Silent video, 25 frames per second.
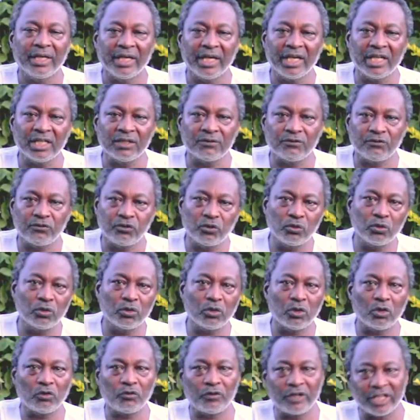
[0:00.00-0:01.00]
and
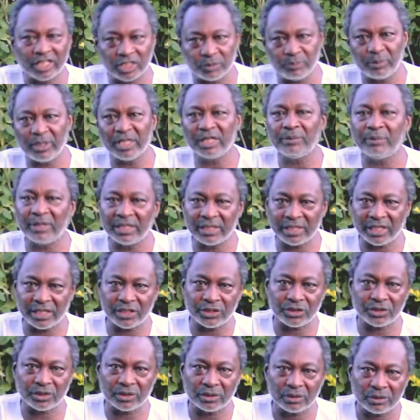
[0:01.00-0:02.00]
full of
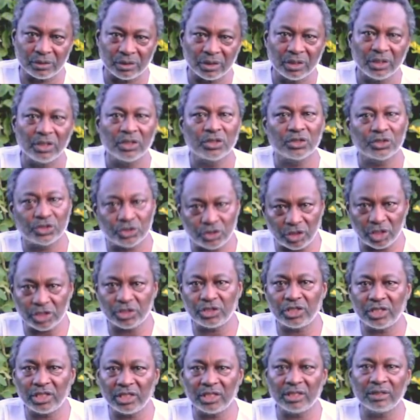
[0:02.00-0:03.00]
experimentation,
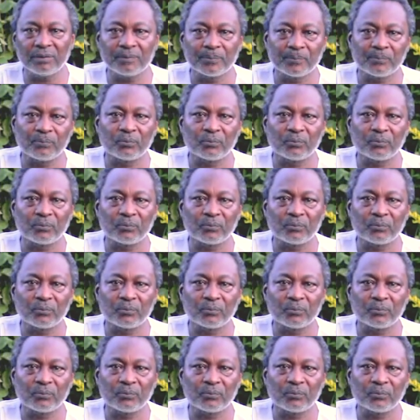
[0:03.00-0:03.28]
searching